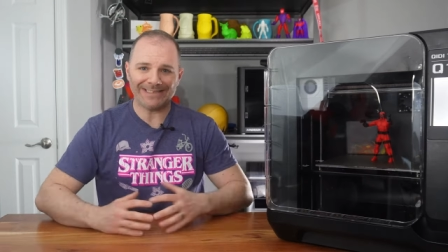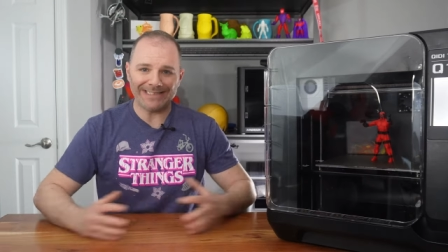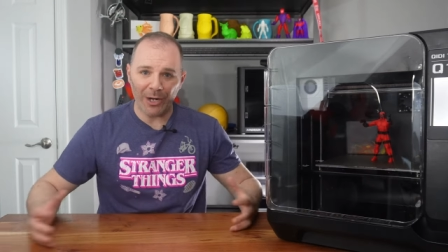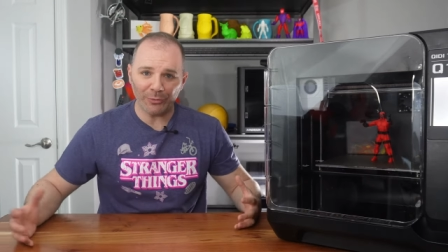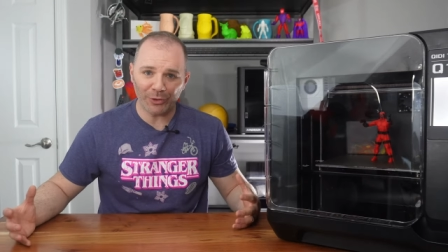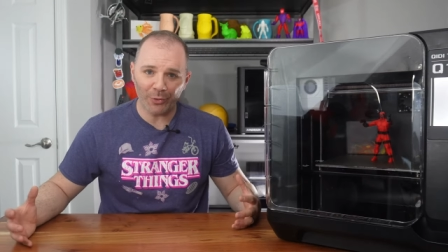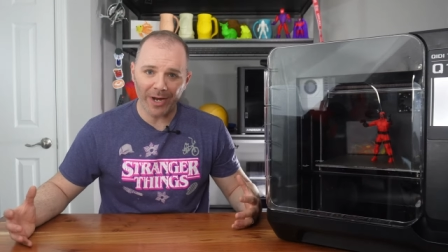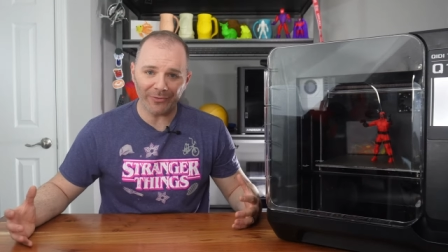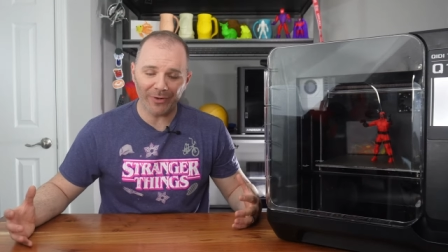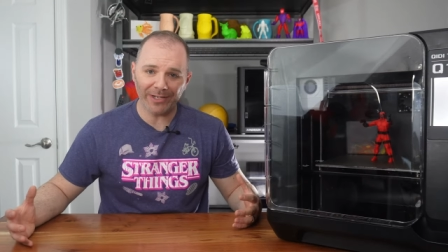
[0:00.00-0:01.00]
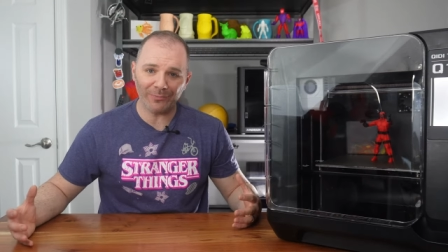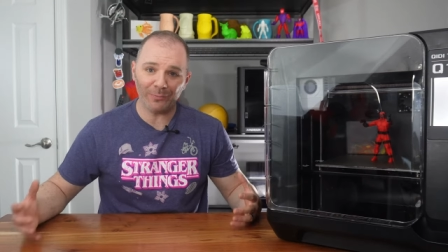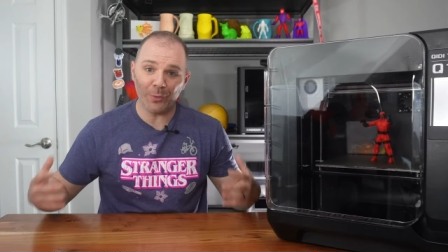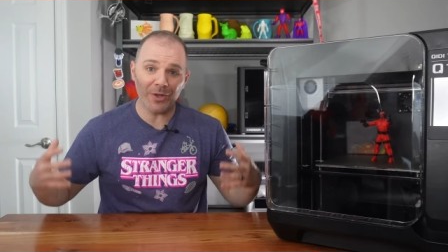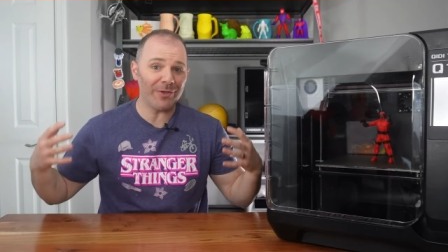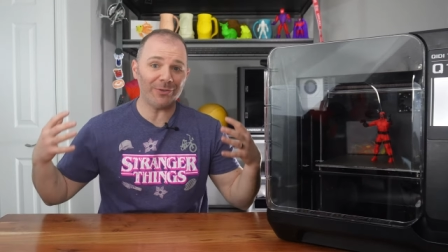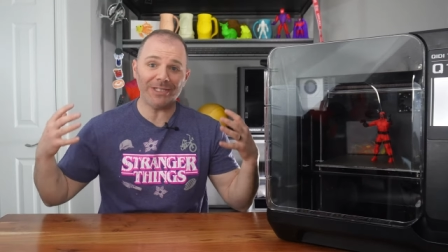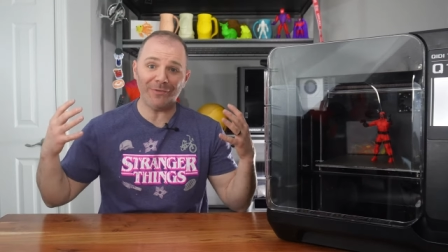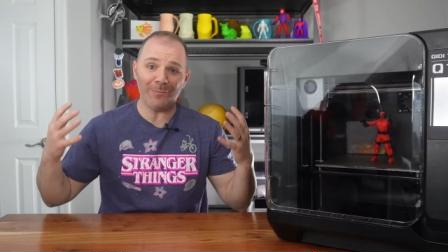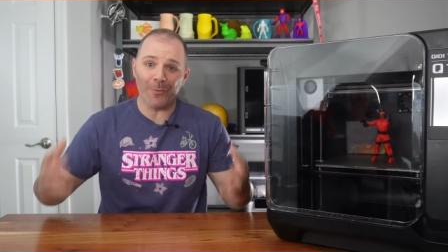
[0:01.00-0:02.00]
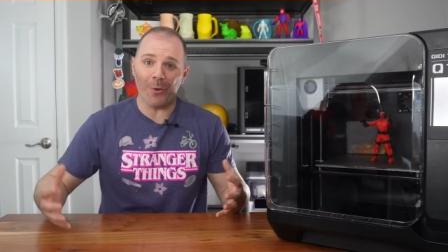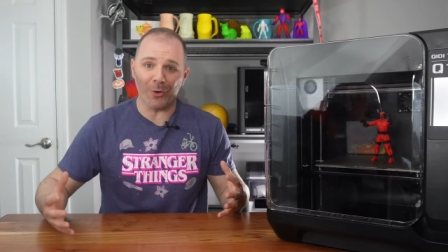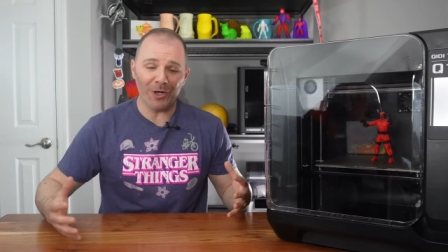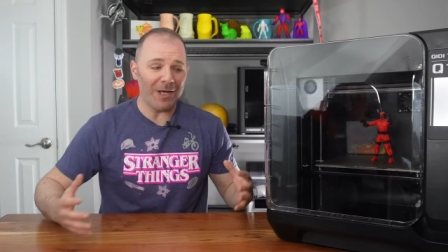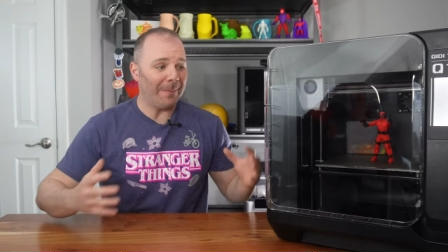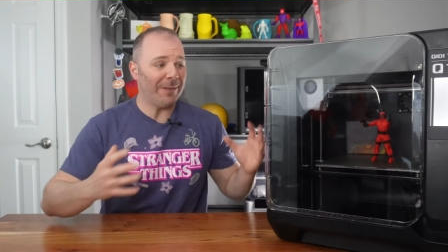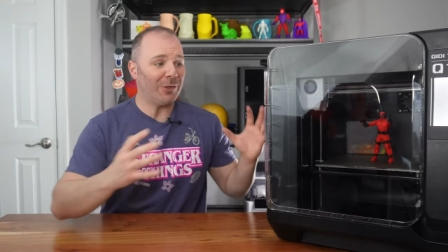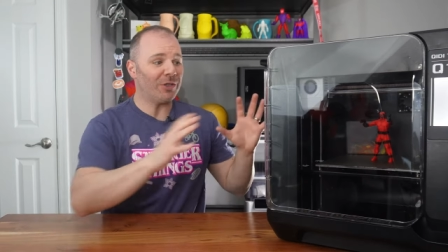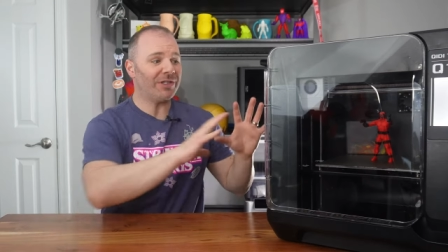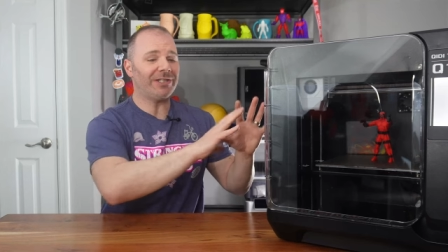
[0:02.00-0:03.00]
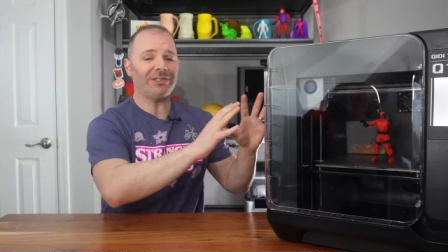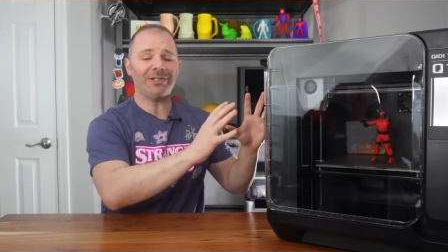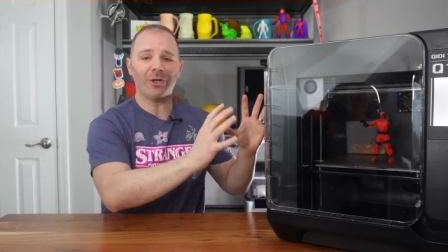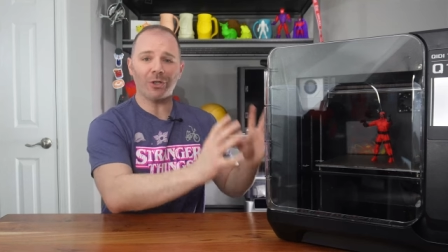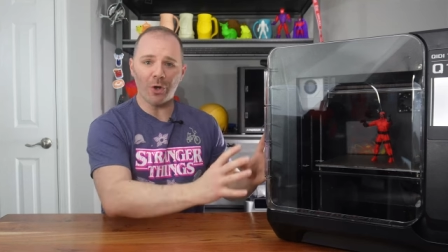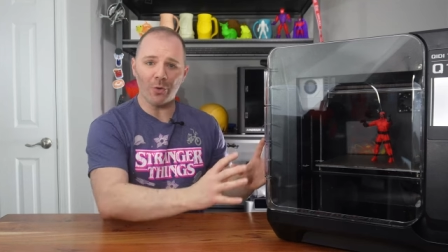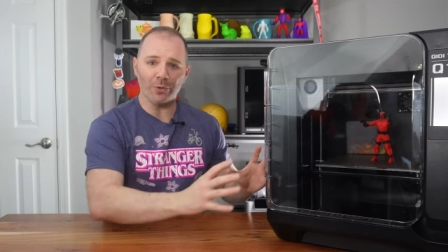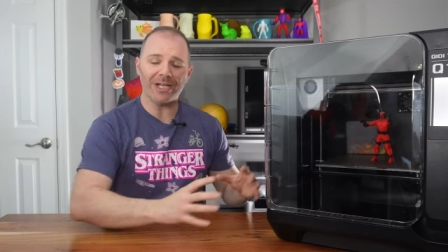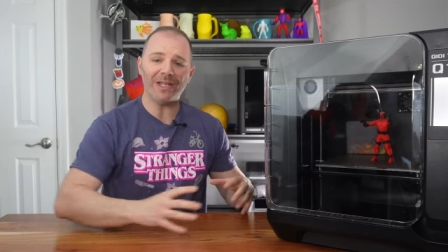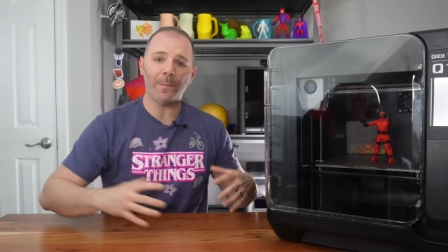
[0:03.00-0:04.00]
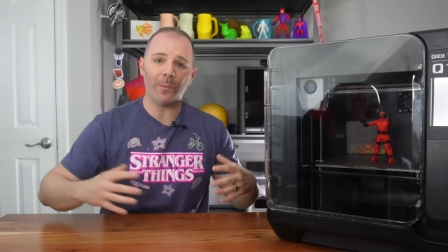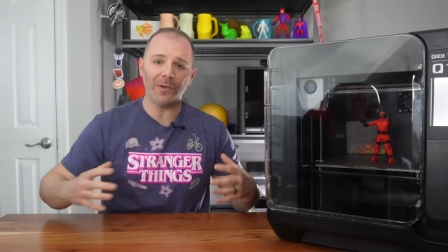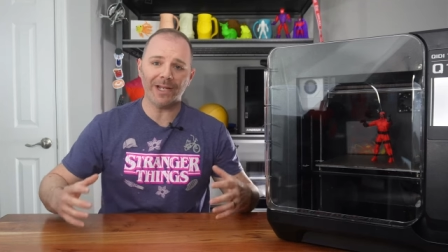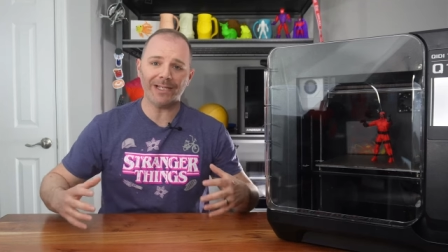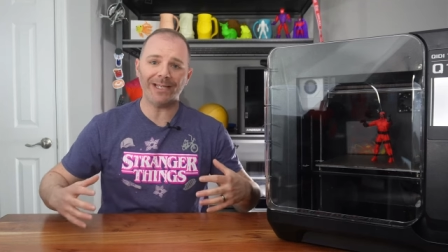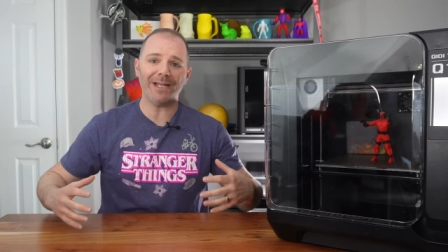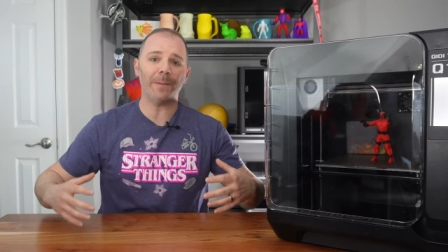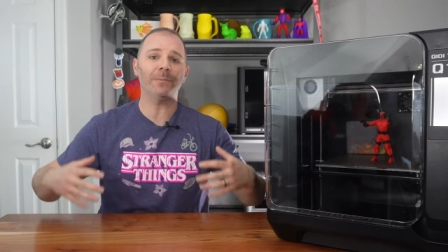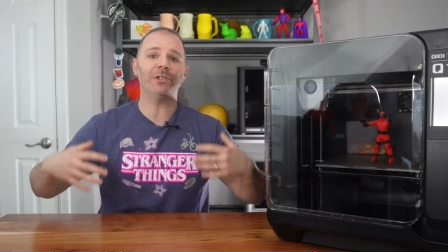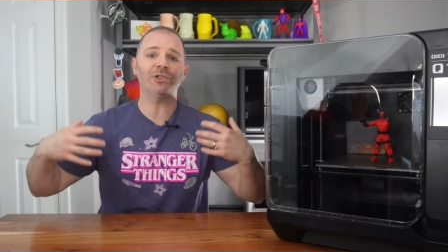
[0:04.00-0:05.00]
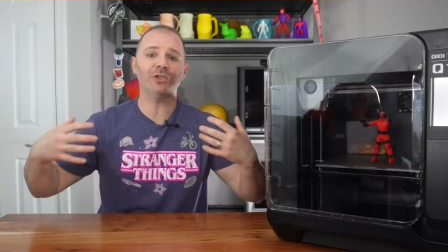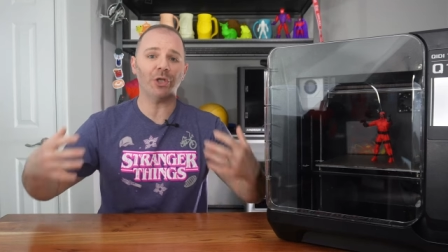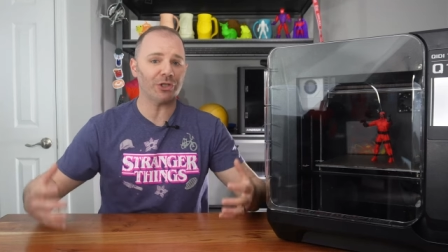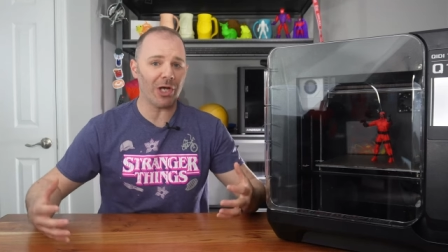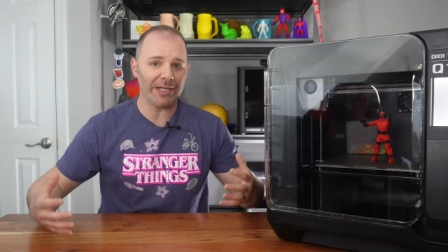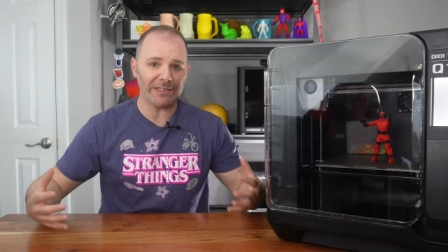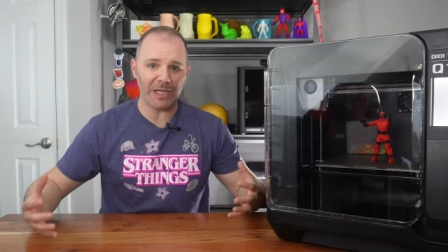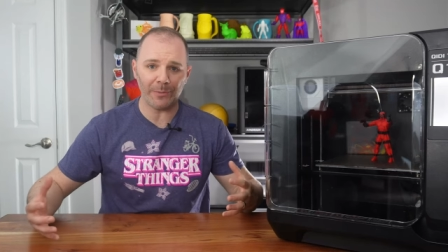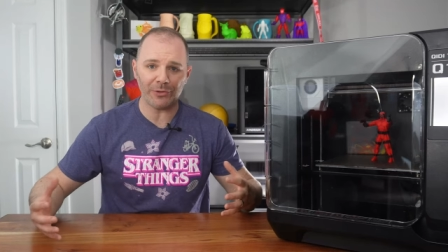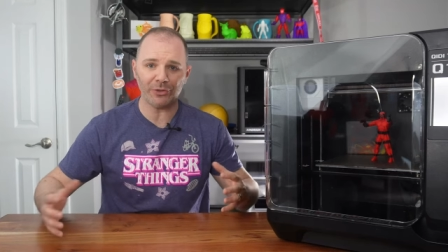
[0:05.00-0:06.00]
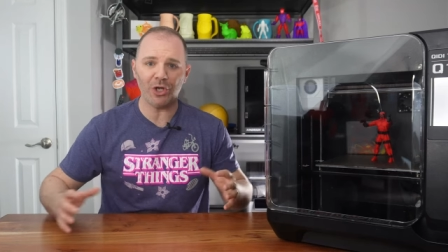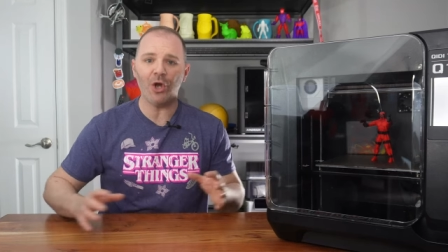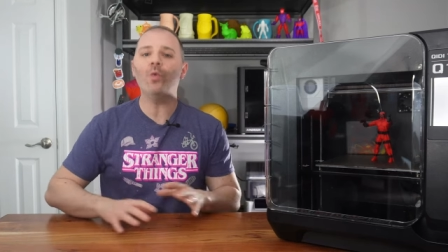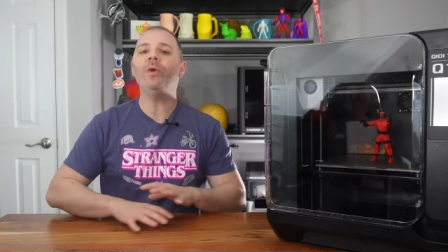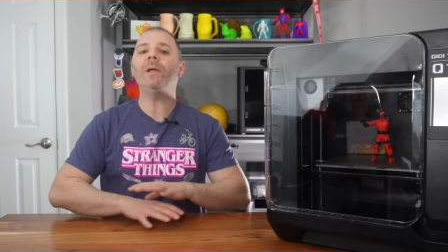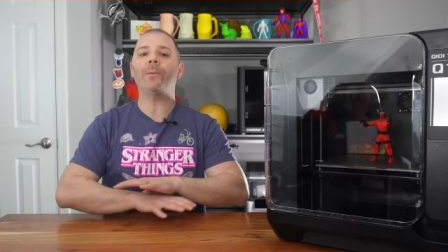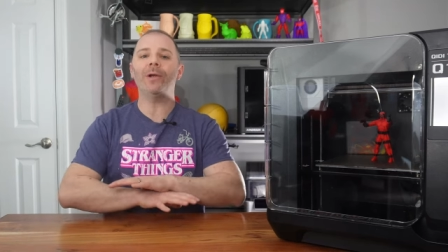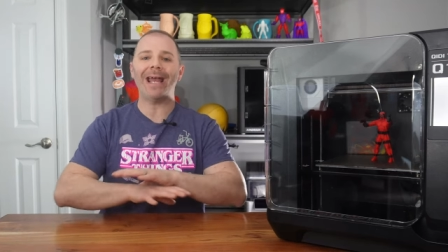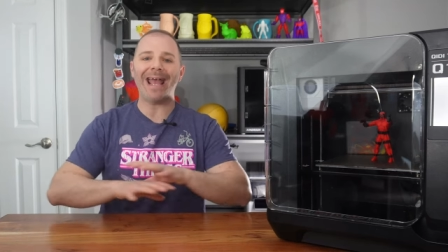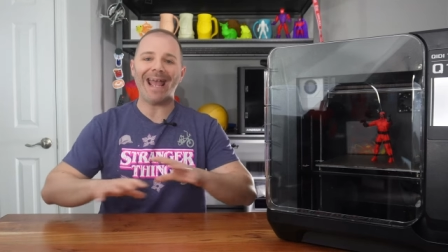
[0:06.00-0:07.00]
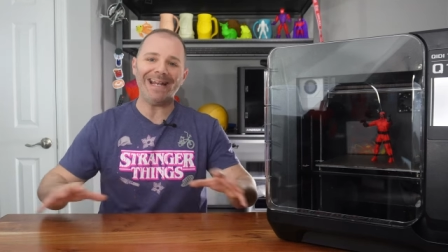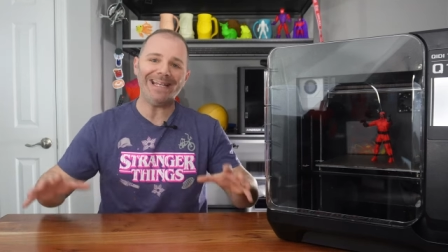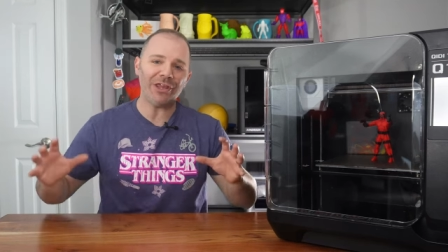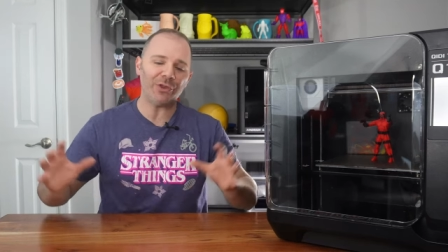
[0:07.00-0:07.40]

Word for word: Sounds great, right? Well, there's even more. Because this is enclosed and the printhead can get up to such high temperatures, we can print any